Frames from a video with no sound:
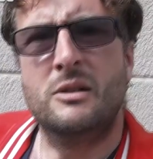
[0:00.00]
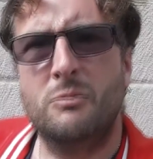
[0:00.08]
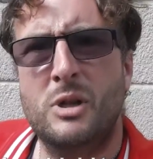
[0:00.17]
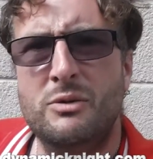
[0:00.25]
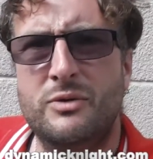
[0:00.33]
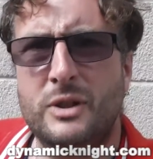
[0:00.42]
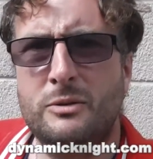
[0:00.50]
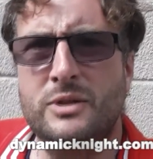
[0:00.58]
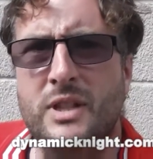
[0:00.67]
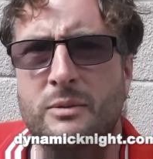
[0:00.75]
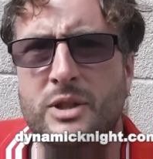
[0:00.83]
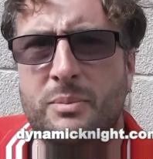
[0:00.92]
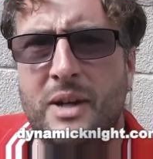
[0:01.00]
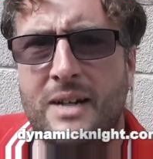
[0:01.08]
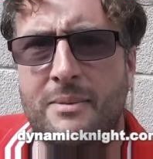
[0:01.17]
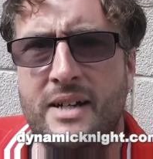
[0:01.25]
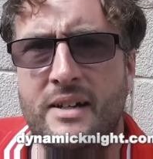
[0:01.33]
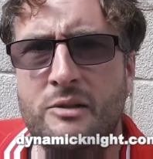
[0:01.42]
Well folks, that was
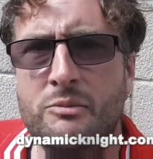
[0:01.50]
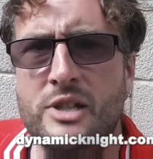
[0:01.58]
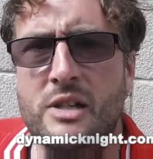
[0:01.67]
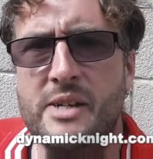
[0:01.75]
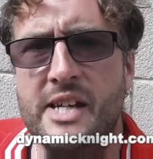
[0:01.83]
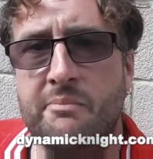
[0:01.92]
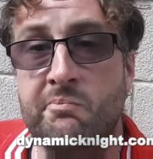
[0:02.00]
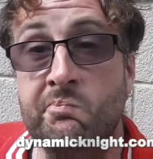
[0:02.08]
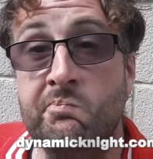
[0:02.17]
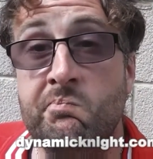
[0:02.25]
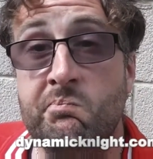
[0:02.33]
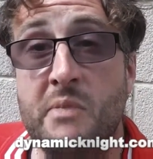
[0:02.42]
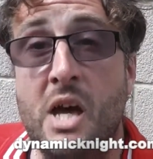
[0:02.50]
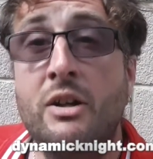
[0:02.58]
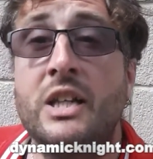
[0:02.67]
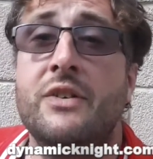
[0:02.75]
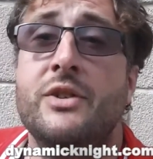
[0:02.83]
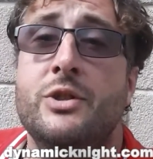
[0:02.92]
Spider-Man Homecoming. I'm
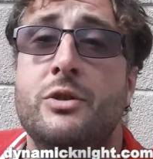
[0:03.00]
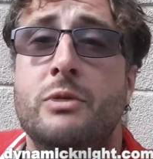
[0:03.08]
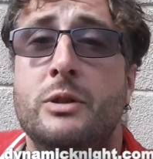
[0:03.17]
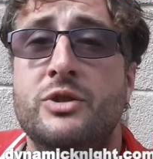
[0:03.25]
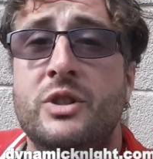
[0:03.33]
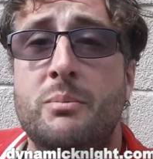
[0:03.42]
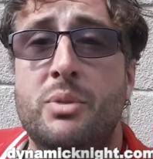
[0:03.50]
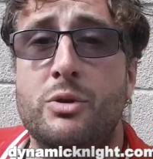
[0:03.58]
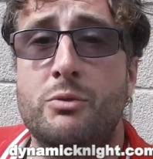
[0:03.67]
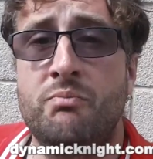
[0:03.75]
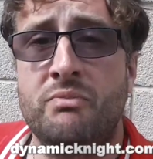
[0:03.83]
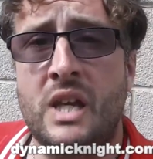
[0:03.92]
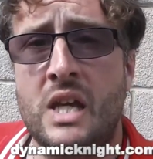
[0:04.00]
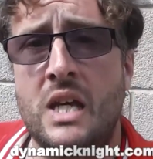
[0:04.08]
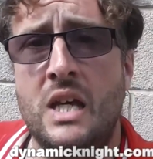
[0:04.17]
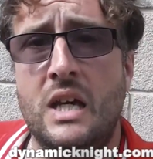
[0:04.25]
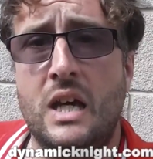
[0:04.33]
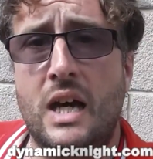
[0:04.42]
going to give it to you real simple.
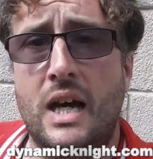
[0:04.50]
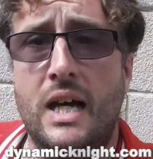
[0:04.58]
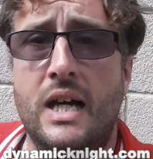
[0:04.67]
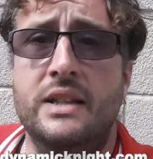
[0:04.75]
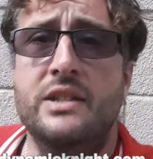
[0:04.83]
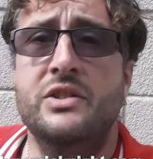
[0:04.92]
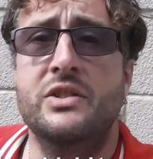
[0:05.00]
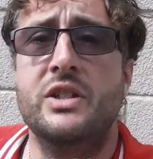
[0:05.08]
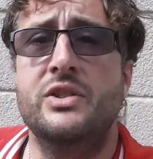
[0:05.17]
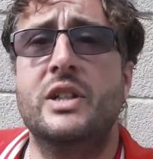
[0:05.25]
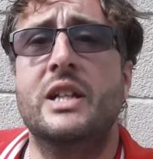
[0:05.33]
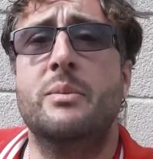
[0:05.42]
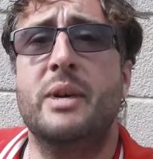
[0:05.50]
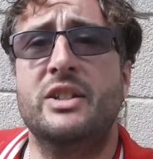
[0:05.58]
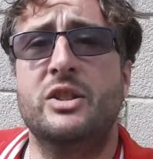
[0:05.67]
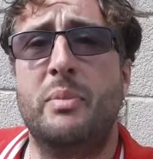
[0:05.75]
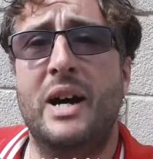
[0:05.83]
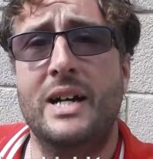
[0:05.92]
This is easily the
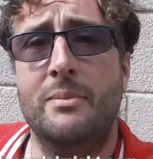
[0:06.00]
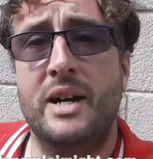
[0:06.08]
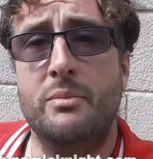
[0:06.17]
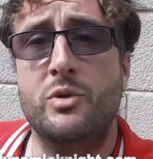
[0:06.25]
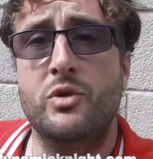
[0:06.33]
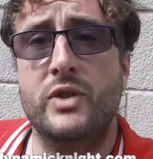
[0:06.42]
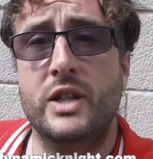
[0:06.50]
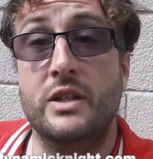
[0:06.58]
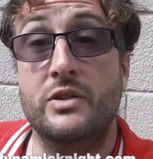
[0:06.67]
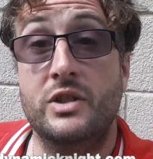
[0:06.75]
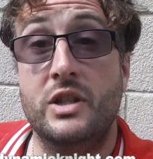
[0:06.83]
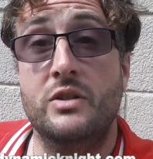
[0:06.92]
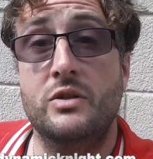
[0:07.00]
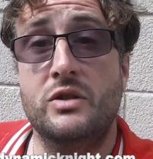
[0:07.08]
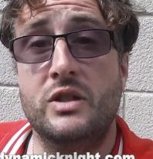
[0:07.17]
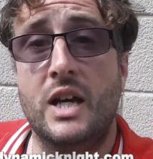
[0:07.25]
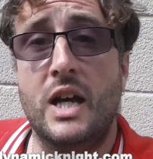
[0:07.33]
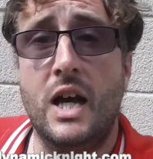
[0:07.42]
best Spider-Man movie
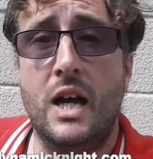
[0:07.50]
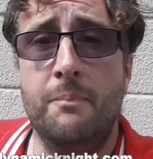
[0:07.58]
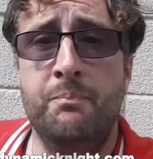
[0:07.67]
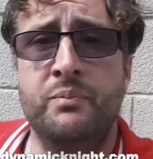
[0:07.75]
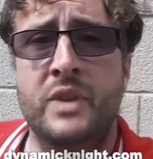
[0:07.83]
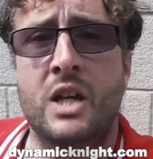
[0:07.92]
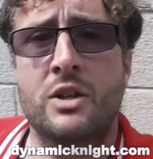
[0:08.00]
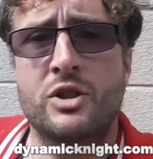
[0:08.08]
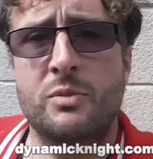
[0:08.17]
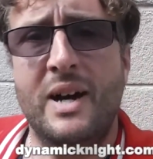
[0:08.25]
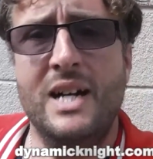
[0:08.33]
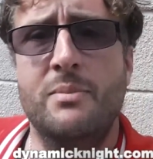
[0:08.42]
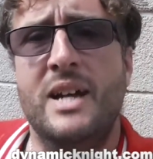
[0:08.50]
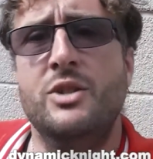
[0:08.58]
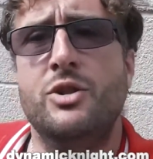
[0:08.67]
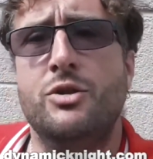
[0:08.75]
since Spider-Man